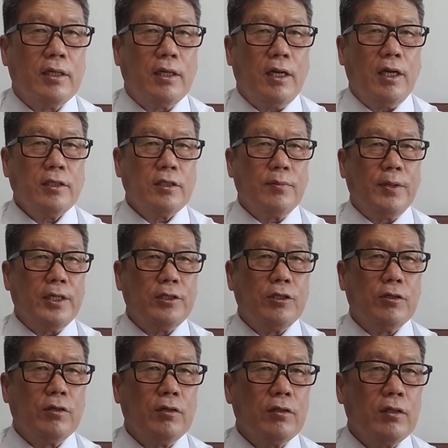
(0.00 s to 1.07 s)

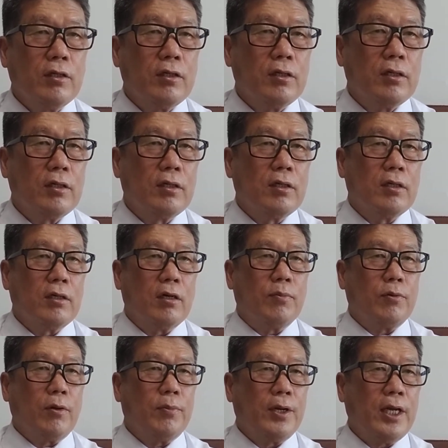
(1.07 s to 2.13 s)
Estimation,
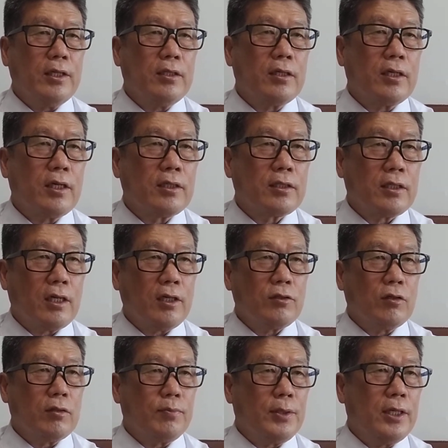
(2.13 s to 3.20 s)
appropriate
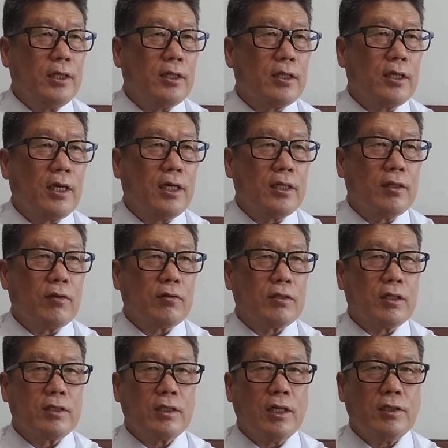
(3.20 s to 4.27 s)
construction period and the
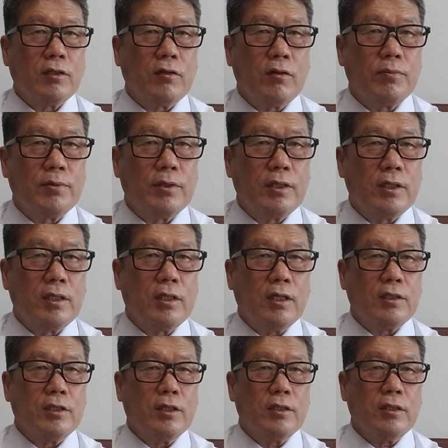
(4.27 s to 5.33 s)
suggestion of
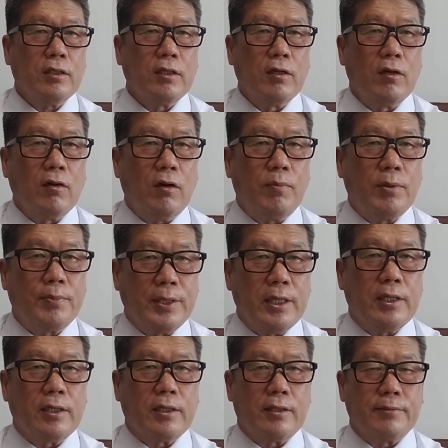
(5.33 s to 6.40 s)
reduction of a period.